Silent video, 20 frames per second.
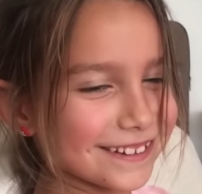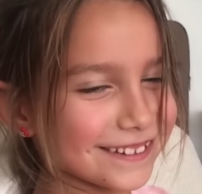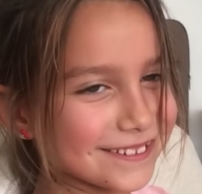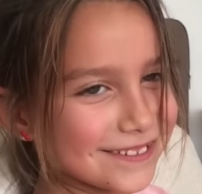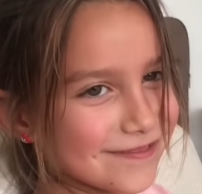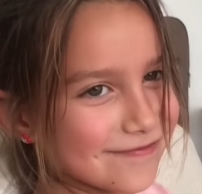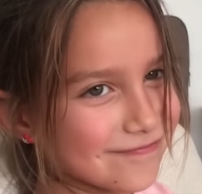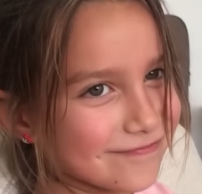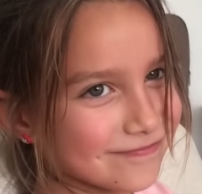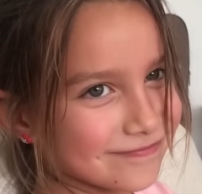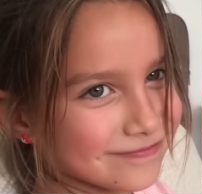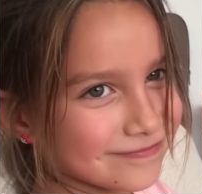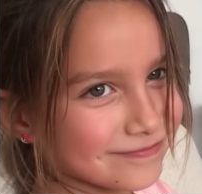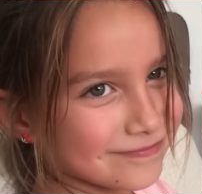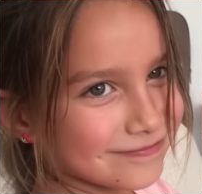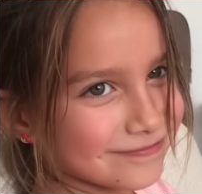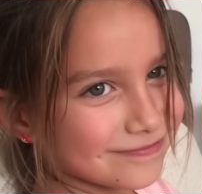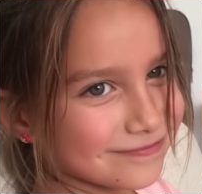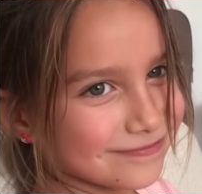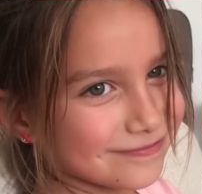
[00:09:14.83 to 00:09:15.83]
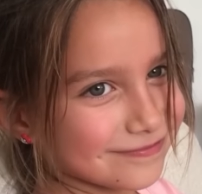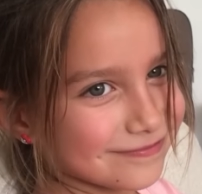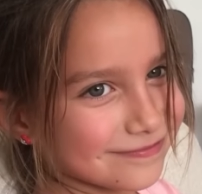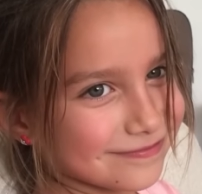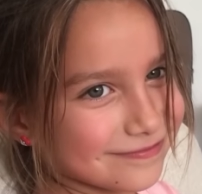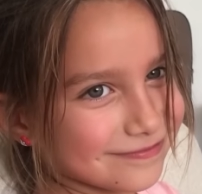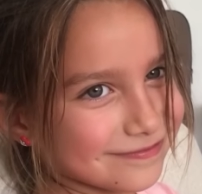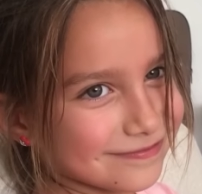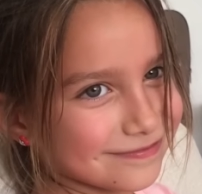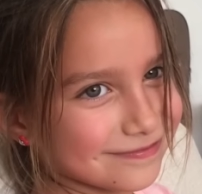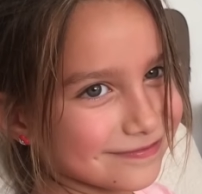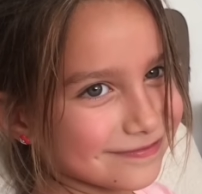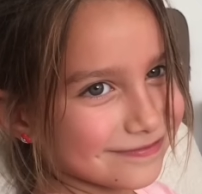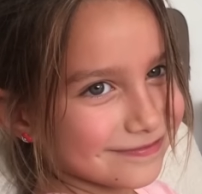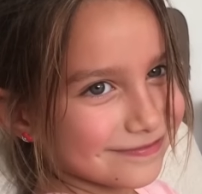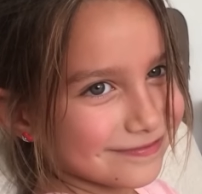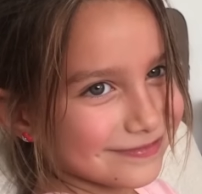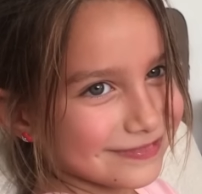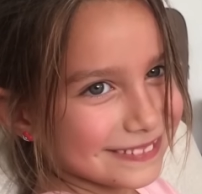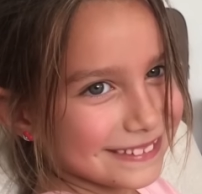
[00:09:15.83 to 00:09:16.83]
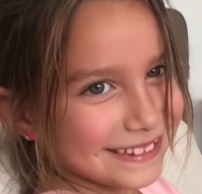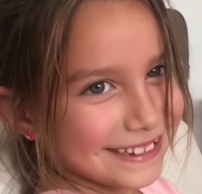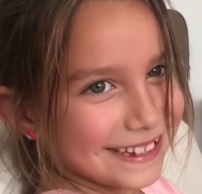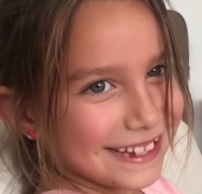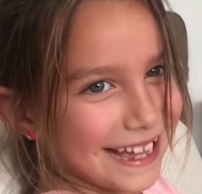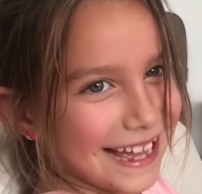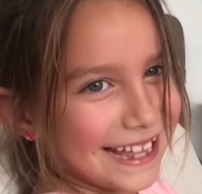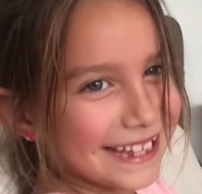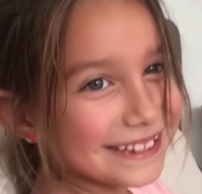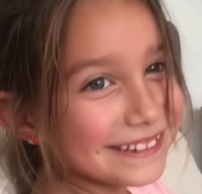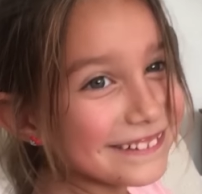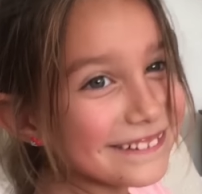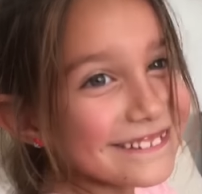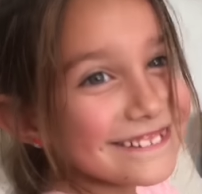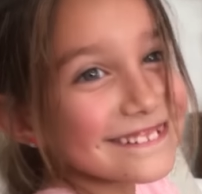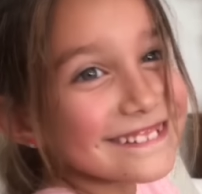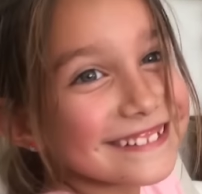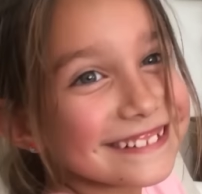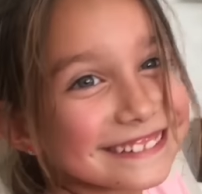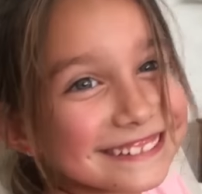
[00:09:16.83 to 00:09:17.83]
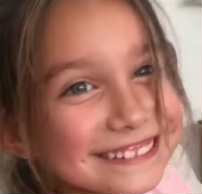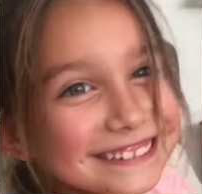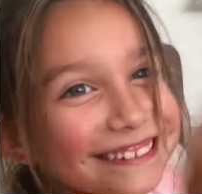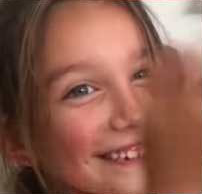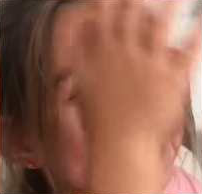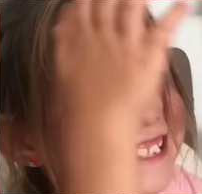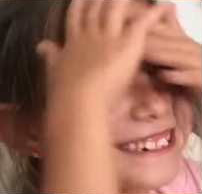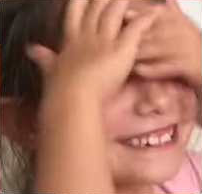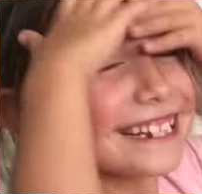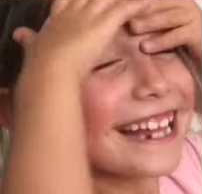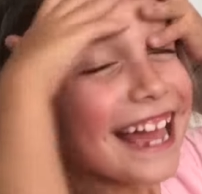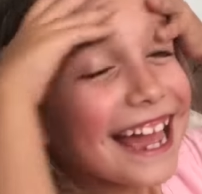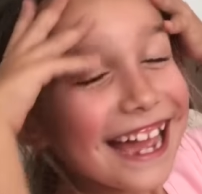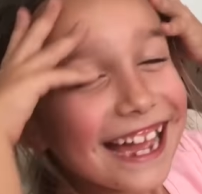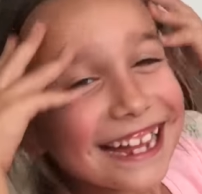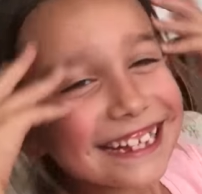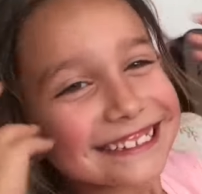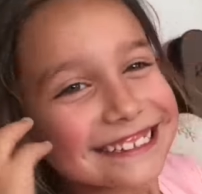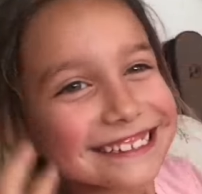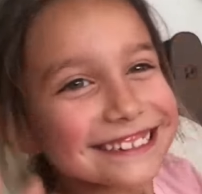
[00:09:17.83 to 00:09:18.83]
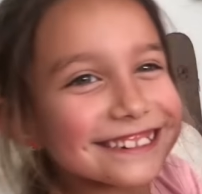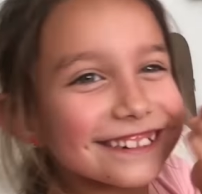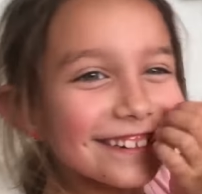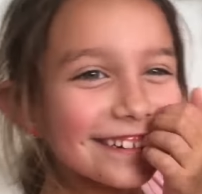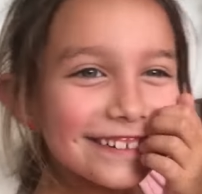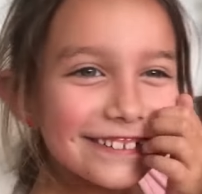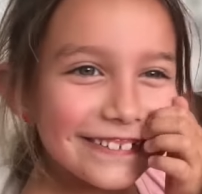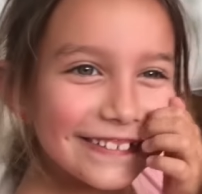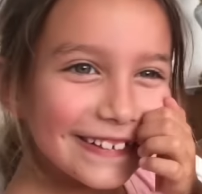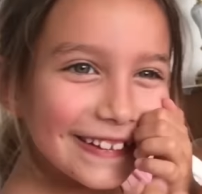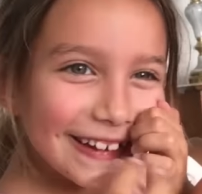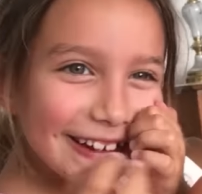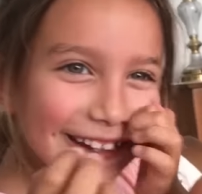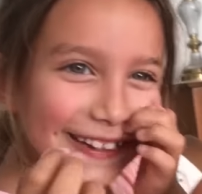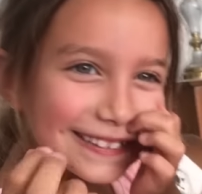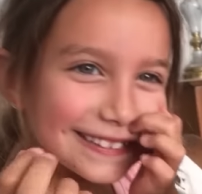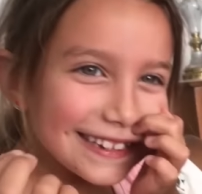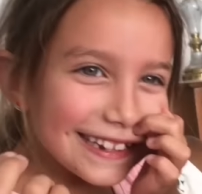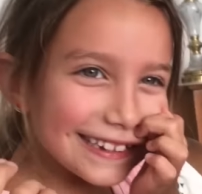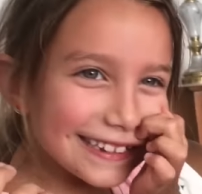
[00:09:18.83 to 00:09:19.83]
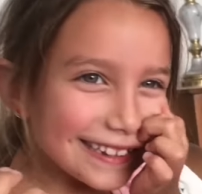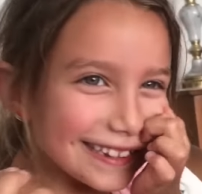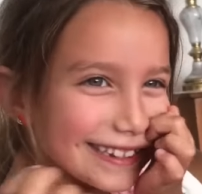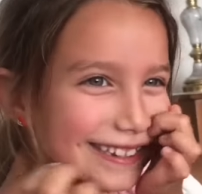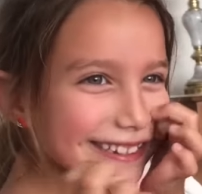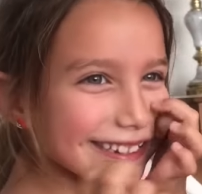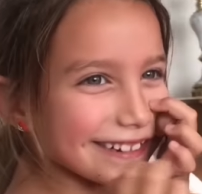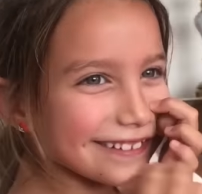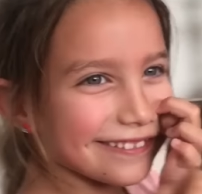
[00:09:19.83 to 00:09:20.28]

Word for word: You wanted to talk about this. I know, I didn't know you were gonna ask like these